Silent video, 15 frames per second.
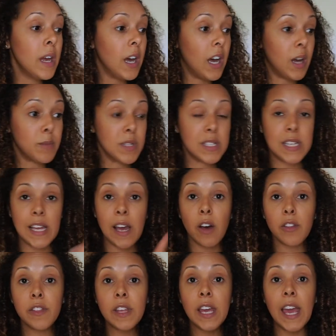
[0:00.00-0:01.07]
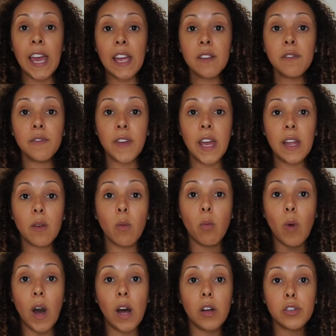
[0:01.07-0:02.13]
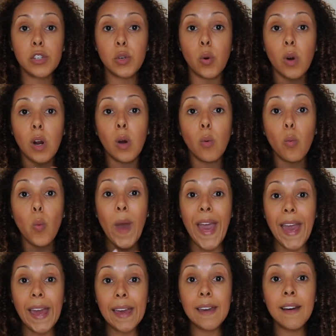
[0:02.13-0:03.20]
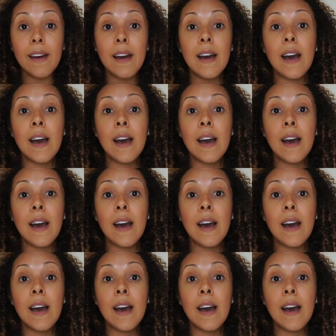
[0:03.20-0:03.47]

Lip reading: to stay healthy and fit while you're away.